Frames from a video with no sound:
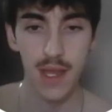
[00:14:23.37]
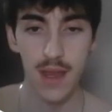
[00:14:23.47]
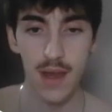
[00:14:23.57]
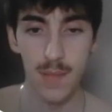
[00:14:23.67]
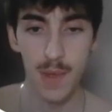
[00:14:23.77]

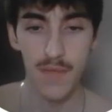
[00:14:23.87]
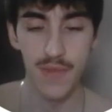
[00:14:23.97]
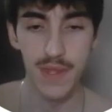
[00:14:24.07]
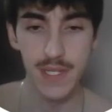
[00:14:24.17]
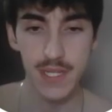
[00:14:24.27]
If
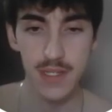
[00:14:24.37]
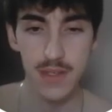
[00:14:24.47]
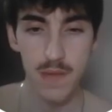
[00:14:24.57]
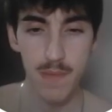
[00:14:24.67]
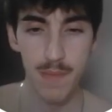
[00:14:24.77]
this is
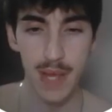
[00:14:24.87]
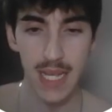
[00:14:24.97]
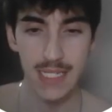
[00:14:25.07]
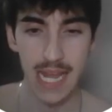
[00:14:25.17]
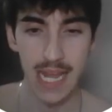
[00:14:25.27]
their
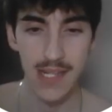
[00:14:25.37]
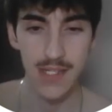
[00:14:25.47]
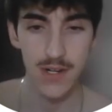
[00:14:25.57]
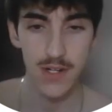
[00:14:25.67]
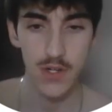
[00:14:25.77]
best
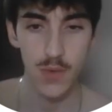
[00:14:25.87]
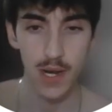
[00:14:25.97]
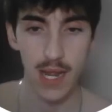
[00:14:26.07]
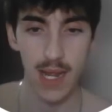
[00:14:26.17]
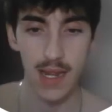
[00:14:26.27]
answer to
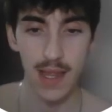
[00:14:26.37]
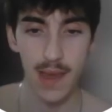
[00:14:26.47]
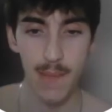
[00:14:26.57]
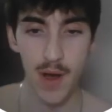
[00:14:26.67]
Annihilape